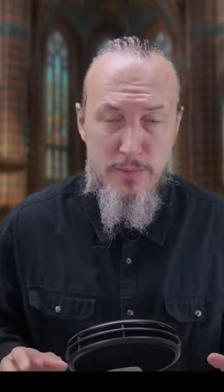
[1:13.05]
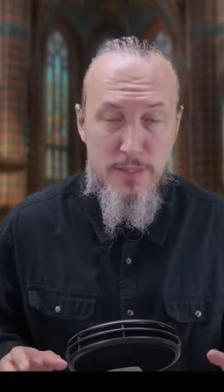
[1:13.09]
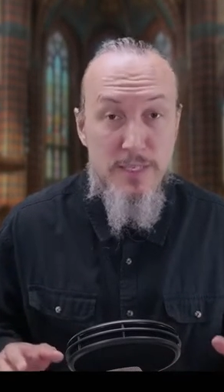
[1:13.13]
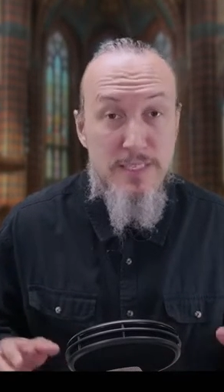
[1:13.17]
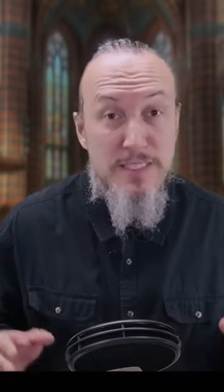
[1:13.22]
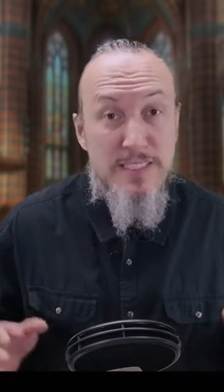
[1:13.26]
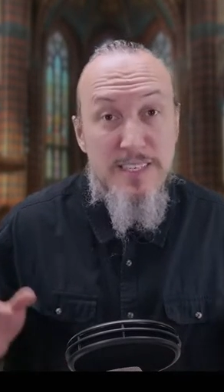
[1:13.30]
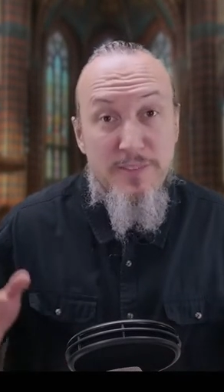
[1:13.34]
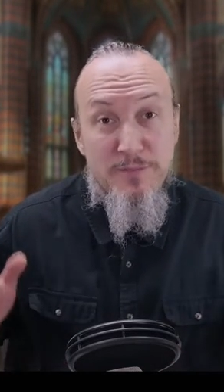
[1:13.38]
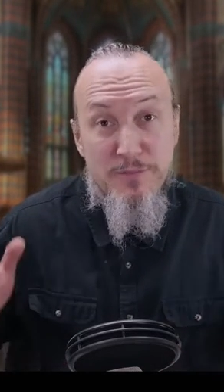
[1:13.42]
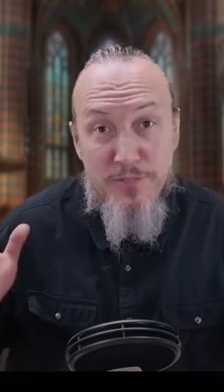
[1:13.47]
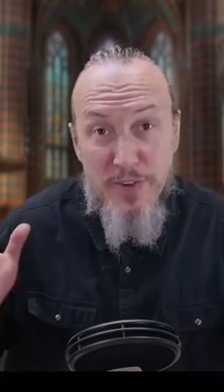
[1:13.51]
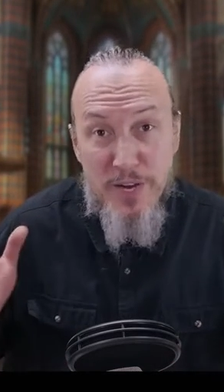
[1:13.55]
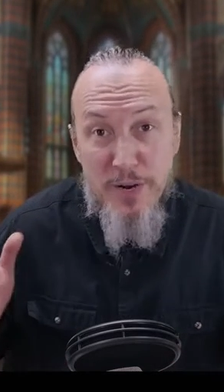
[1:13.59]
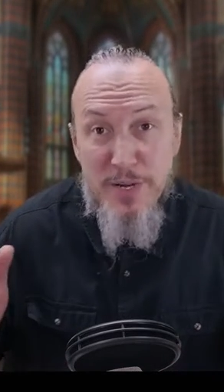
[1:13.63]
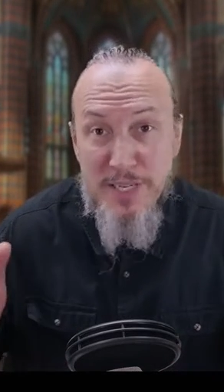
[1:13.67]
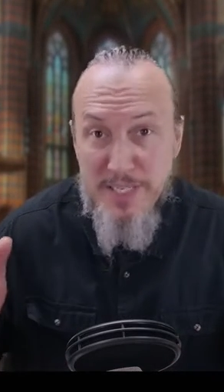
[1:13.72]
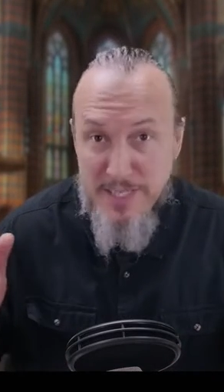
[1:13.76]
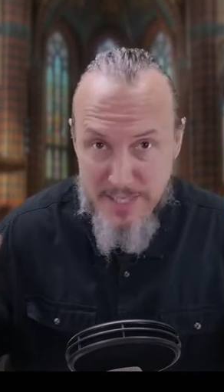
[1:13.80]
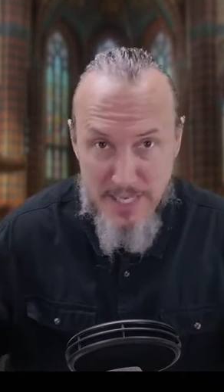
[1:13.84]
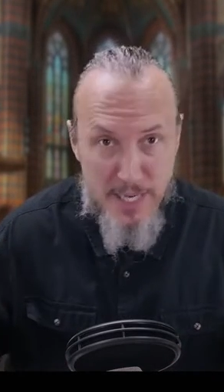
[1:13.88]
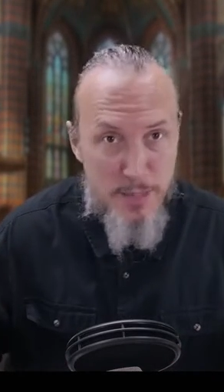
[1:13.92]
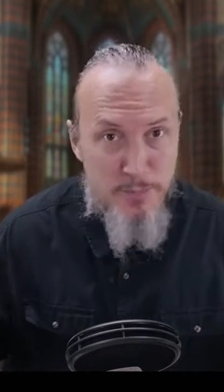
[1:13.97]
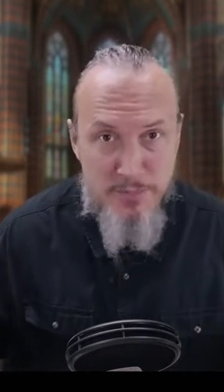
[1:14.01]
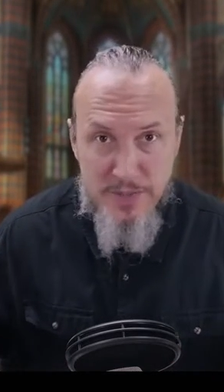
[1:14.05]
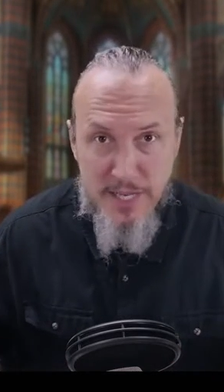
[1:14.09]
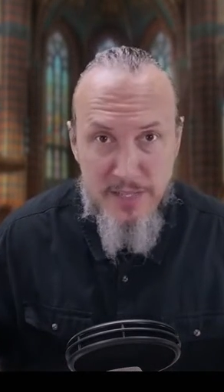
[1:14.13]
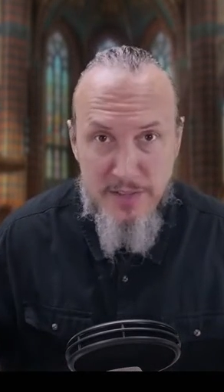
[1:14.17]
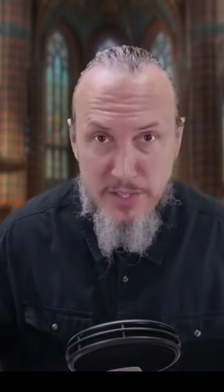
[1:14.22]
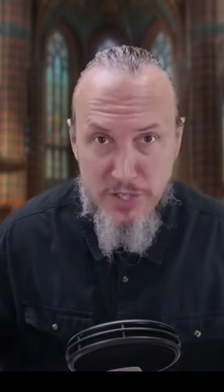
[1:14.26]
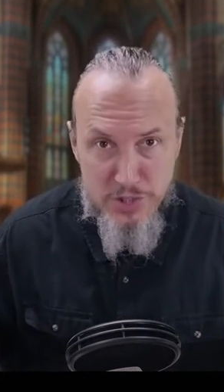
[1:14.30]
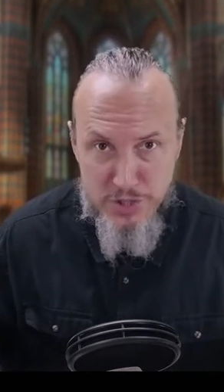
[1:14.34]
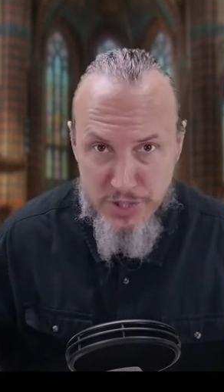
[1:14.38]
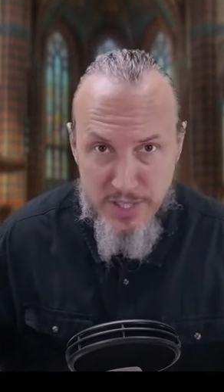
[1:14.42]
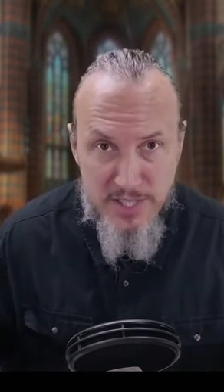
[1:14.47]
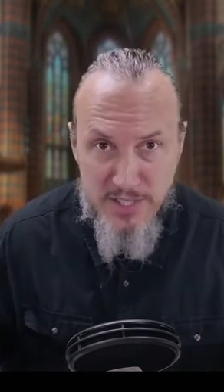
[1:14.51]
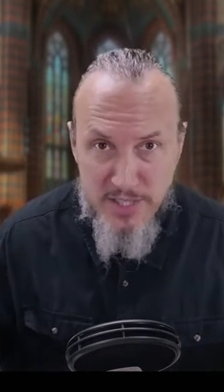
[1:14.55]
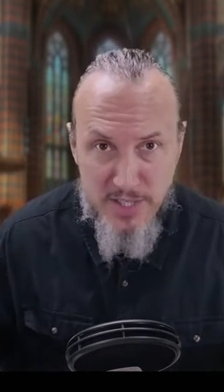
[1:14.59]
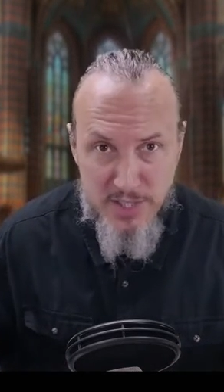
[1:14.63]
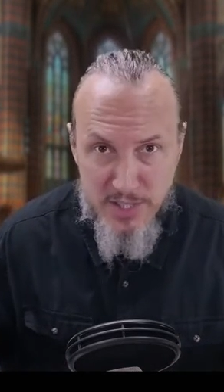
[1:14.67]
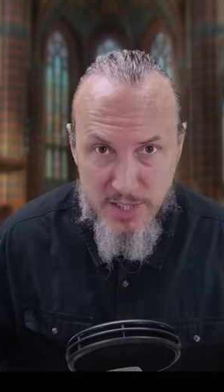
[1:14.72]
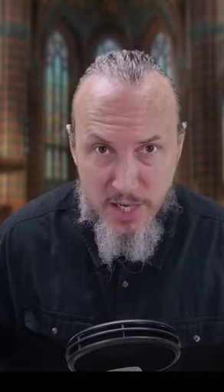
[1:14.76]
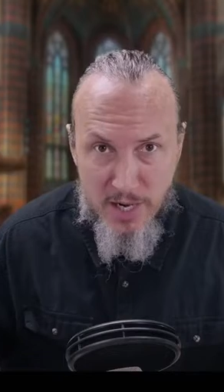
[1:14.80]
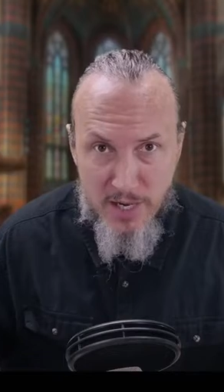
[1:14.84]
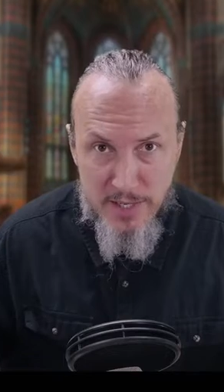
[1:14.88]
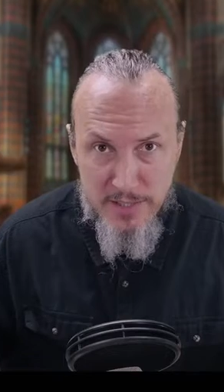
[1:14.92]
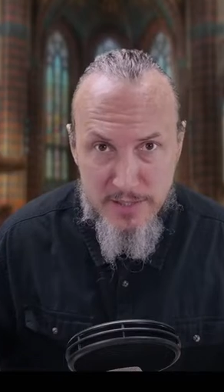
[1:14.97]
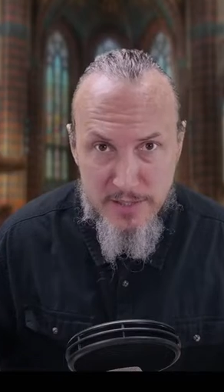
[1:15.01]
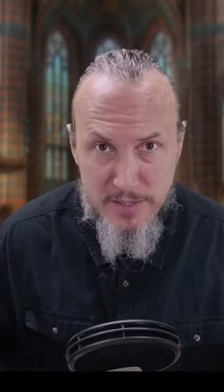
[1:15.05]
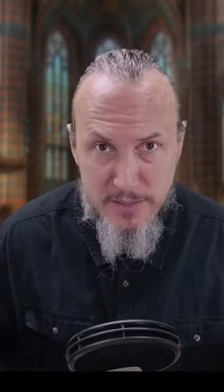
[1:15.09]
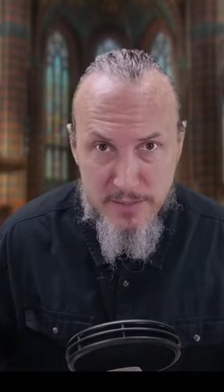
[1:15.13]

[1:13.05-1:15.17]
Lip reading: It's the very same thing that Jesus taught.